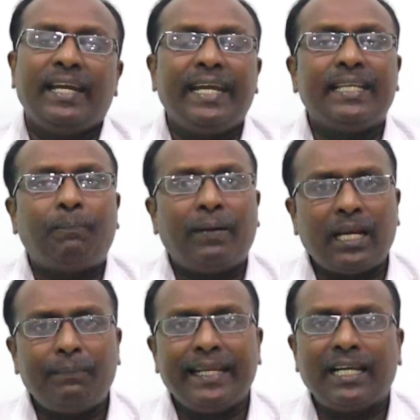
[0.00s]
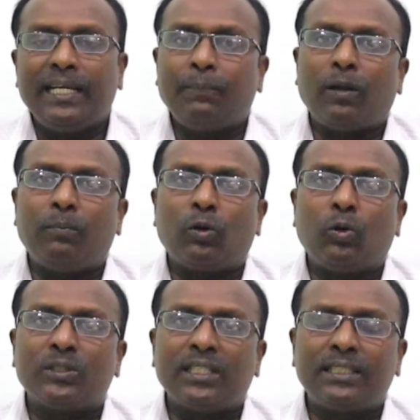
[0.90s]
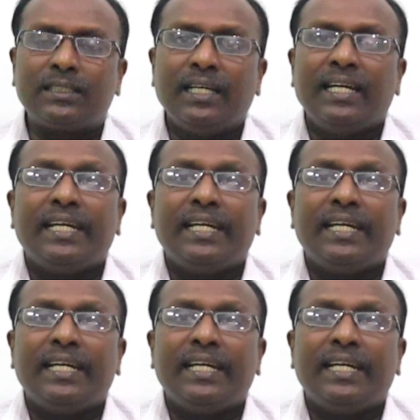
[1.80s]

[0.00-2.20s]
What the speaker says: In the paramedical diploma courses,